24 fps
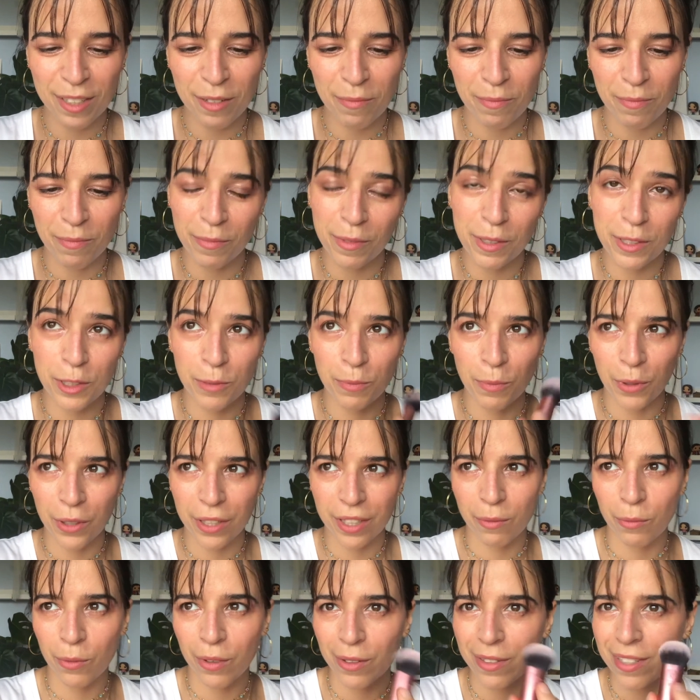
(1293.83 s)
much more
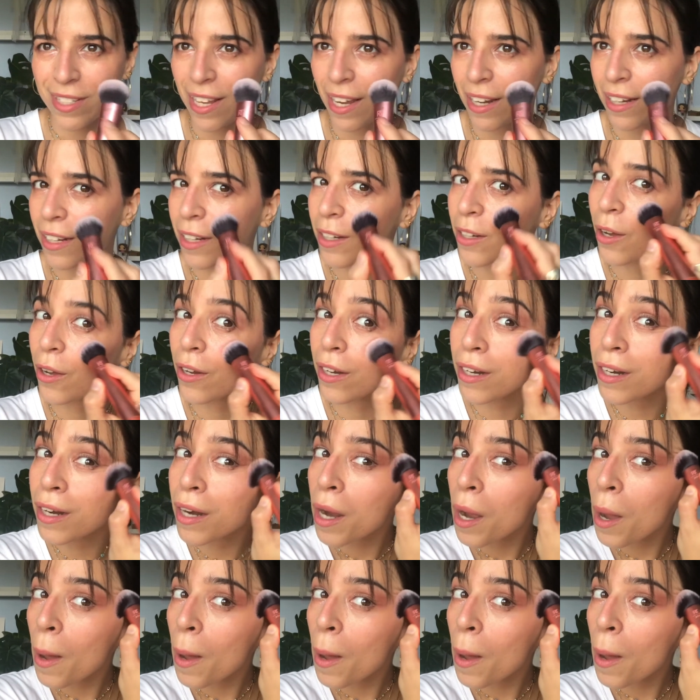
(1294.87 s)
than one side than the other.